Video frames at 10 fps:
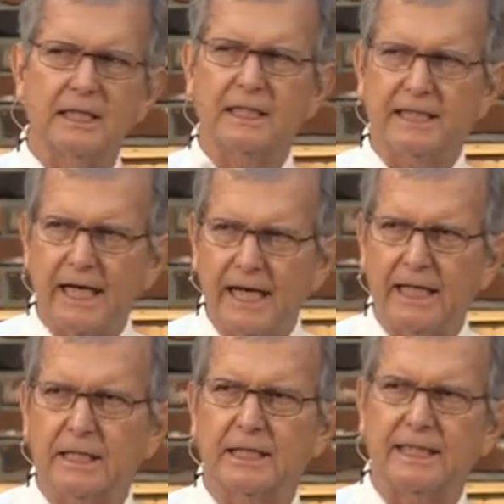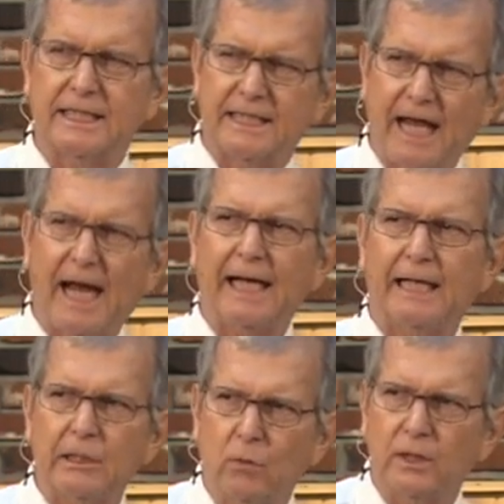states
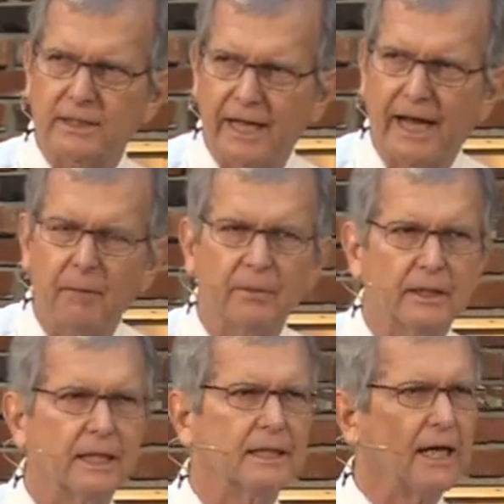exactly what's happening,